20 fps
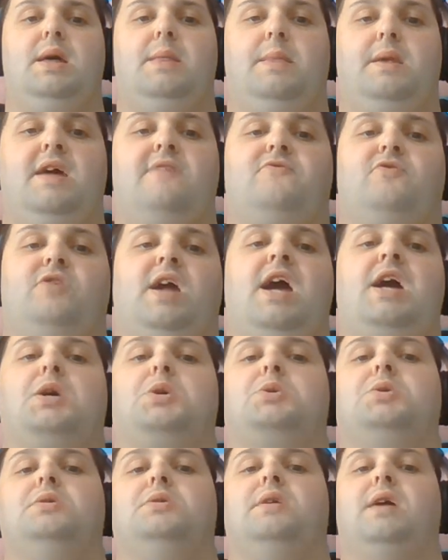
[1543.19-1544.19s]
then every
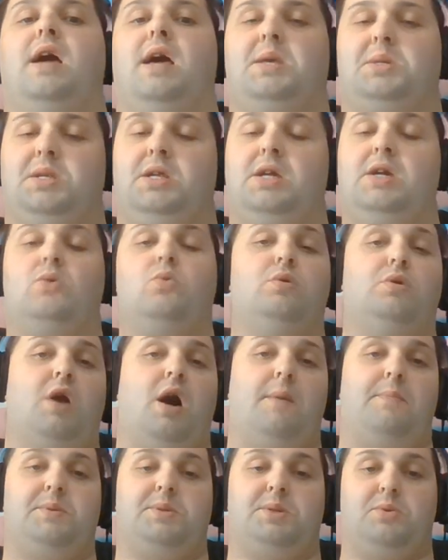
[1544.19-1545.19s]
action has an equal and
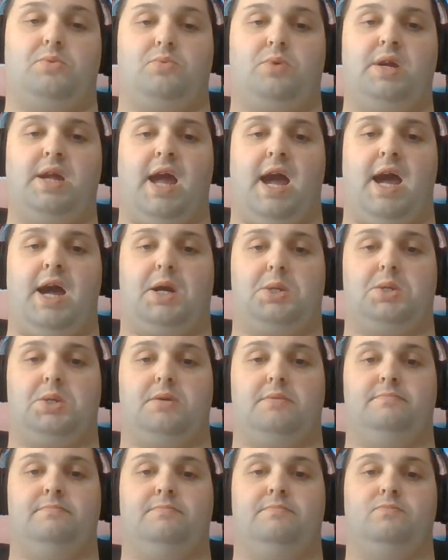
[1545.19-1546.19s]
opposite reaction.
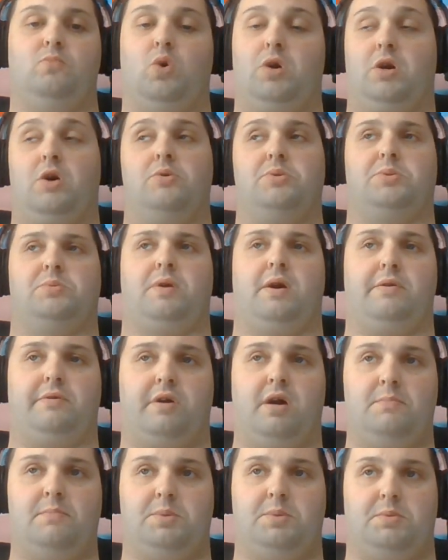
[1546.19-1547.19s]
What goes
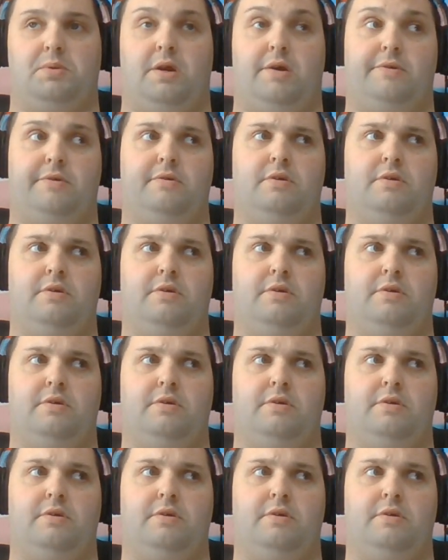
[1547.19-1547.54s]
around comes around.